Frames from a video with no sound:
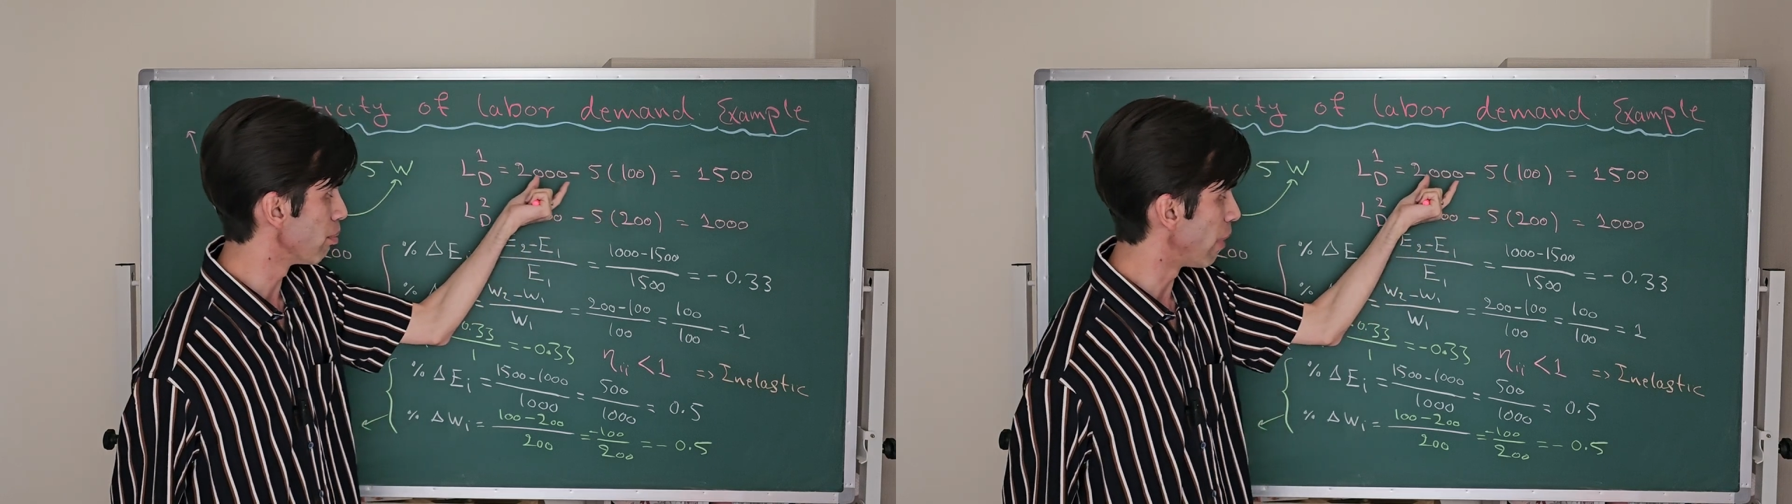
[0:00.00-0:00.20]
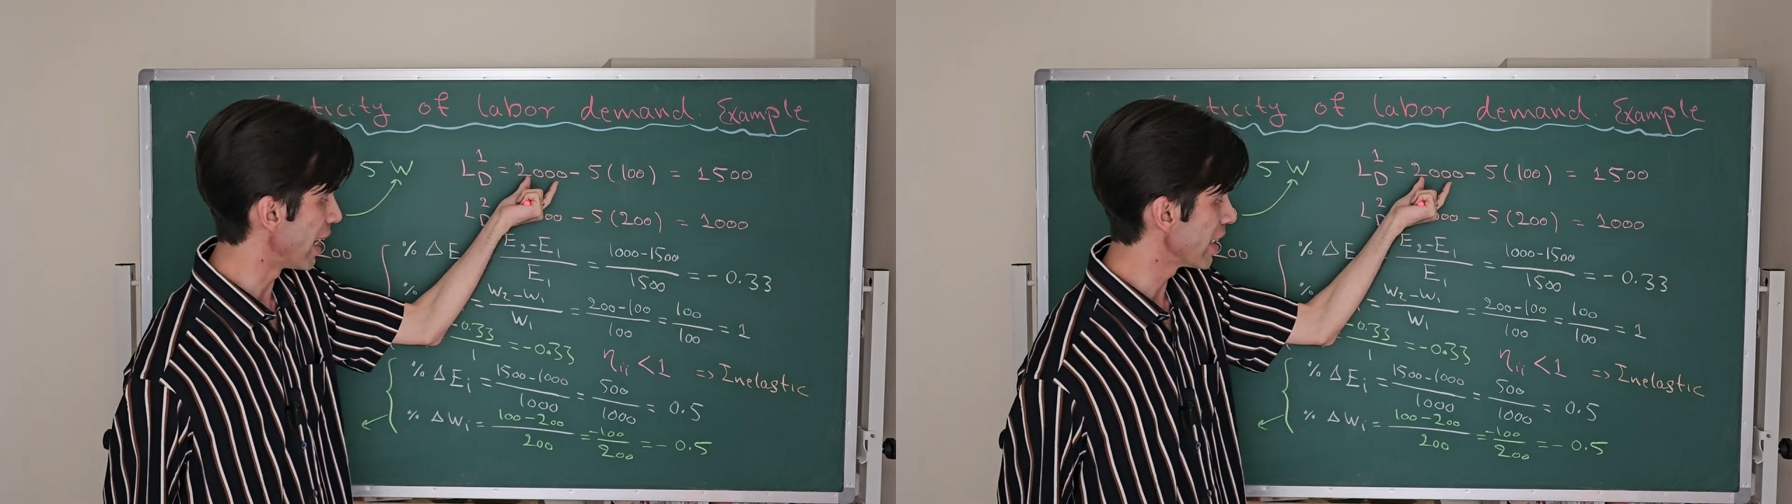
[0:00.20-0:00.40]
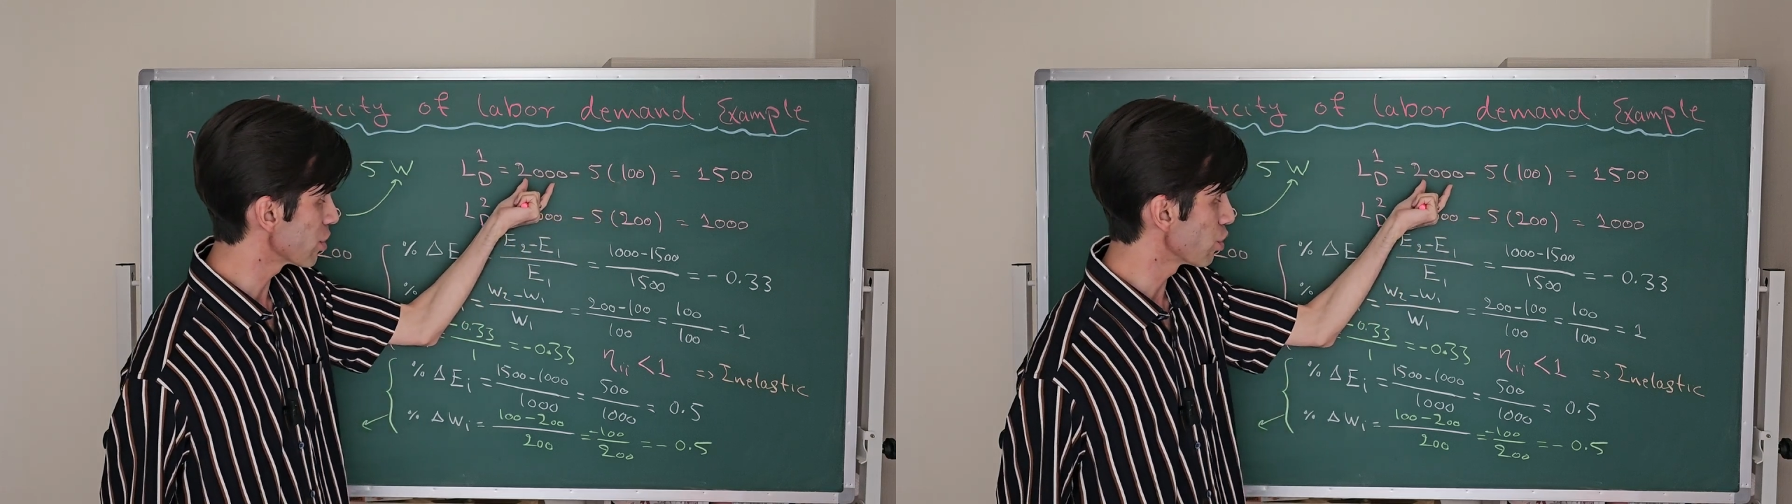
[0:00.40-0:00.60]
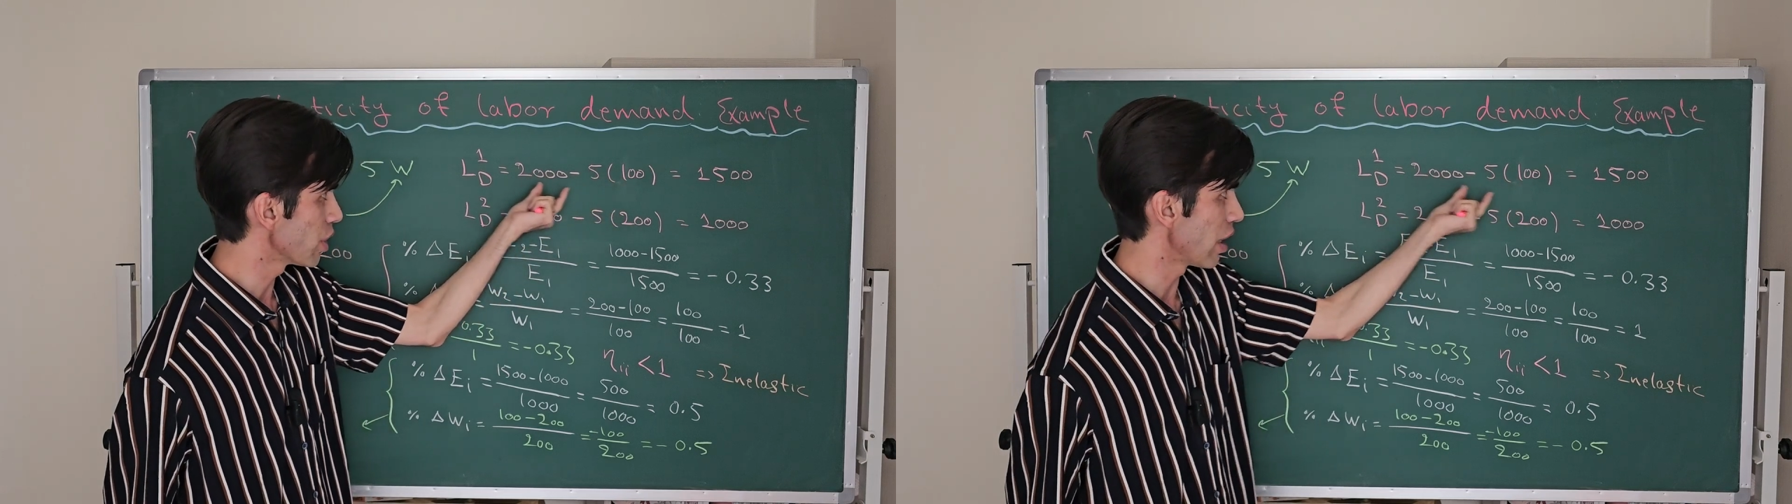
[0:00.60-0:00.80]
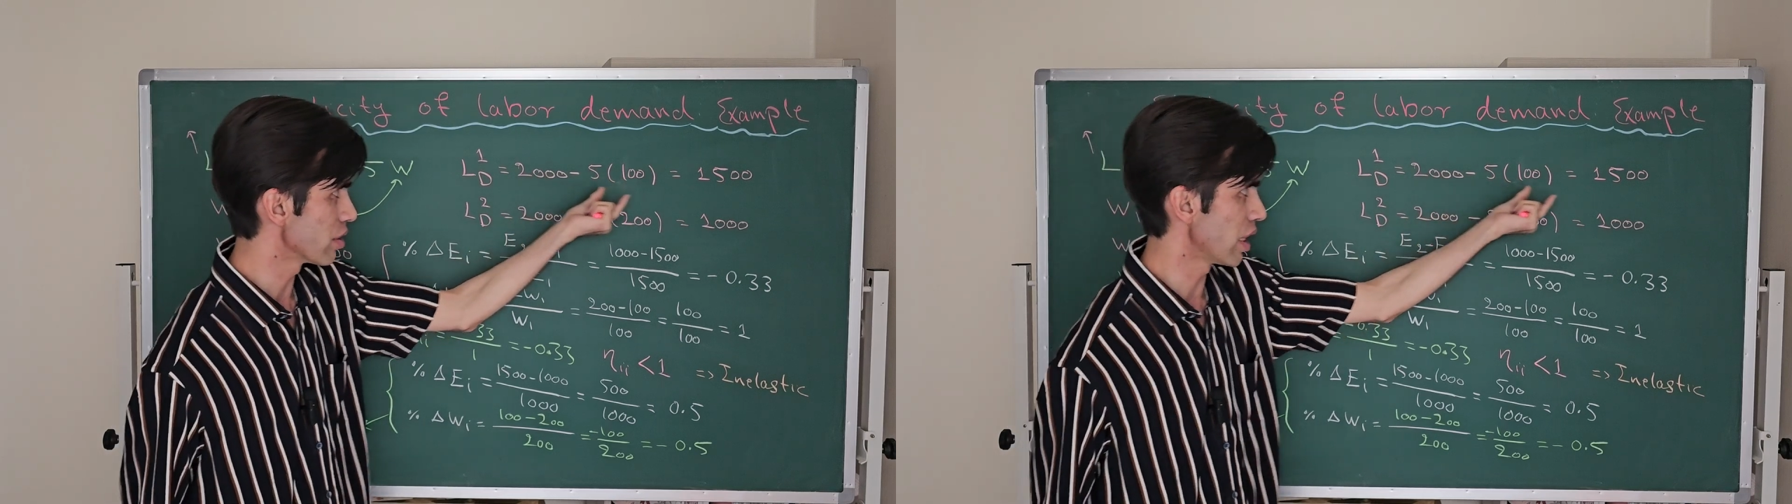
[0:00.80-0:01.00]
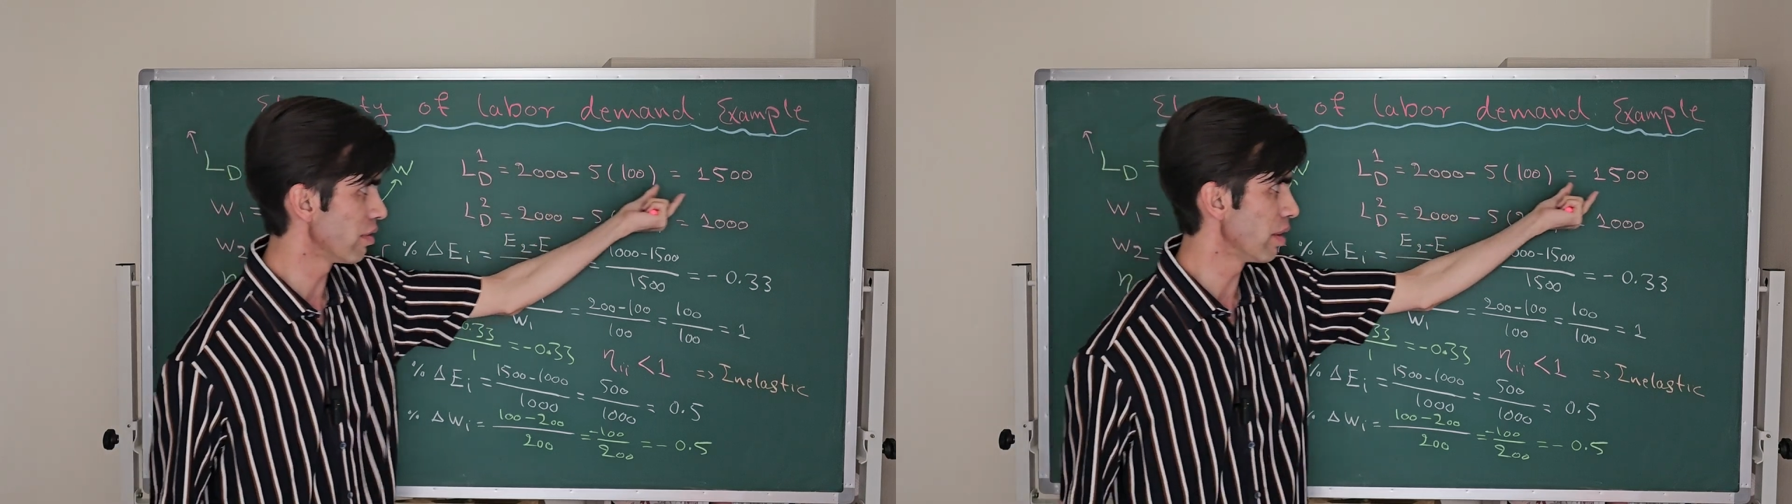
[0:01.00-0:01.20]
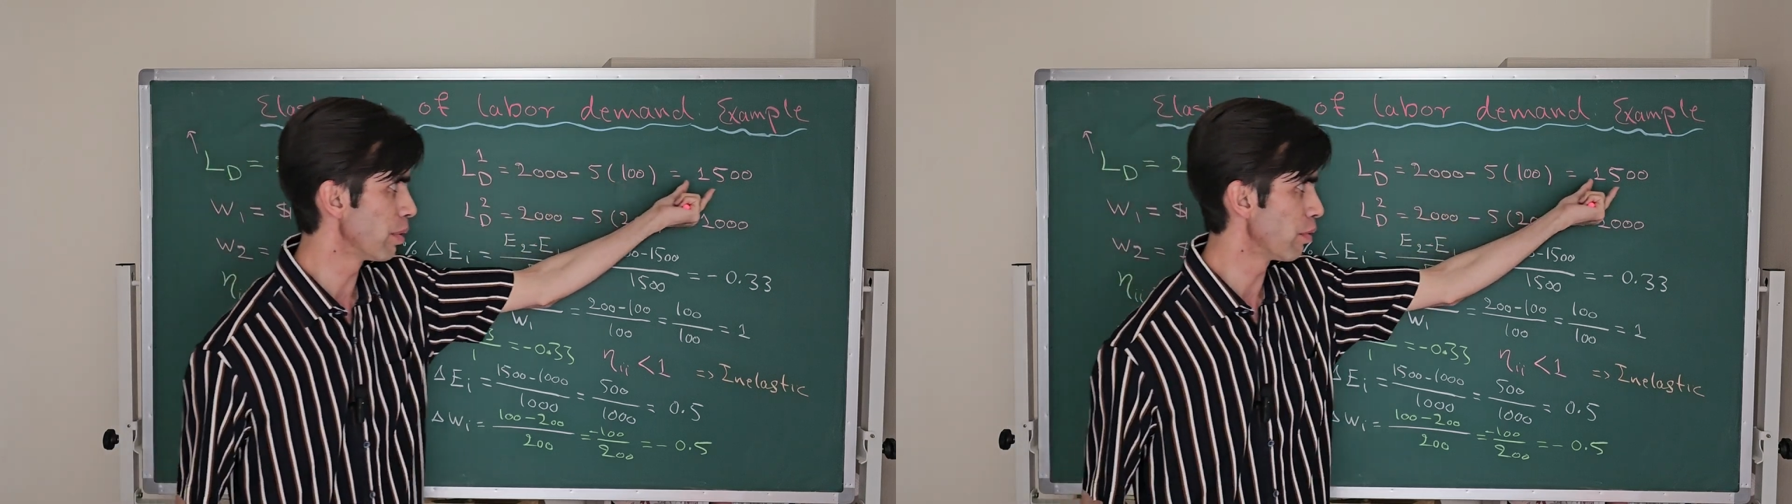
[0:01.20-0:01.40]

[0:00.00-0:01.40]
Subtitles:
minus 2000 will be